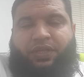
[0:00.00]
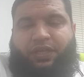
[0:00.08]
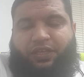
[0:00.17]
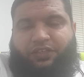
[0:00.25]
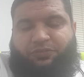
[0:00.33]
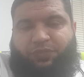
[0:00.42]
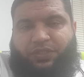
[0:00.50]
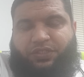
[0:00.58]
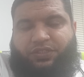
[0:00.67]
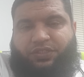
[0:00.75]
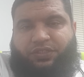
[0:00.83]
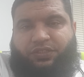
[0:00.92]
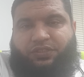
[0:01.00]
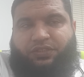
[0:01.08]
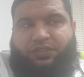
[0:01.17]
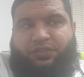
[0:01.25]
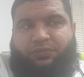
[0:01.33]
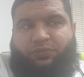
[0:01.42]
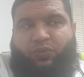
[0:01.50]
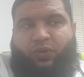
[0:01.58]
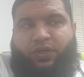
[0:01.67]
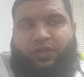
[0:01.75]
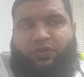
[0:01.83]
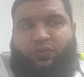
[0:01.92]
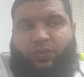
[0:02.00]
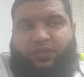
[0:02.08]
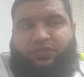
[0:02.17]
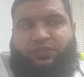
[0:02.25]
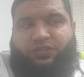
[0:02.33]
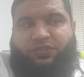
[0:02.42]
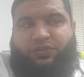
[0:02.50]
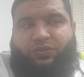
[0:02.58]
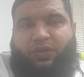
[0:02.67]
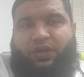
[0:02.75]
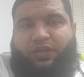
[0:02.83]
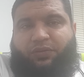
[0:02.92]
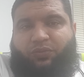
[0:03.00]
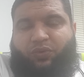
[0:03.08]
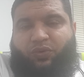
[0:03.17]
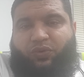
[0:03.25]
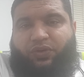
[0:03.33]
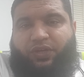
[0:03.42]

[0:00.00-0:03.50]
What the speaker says: expansion 0.10 or more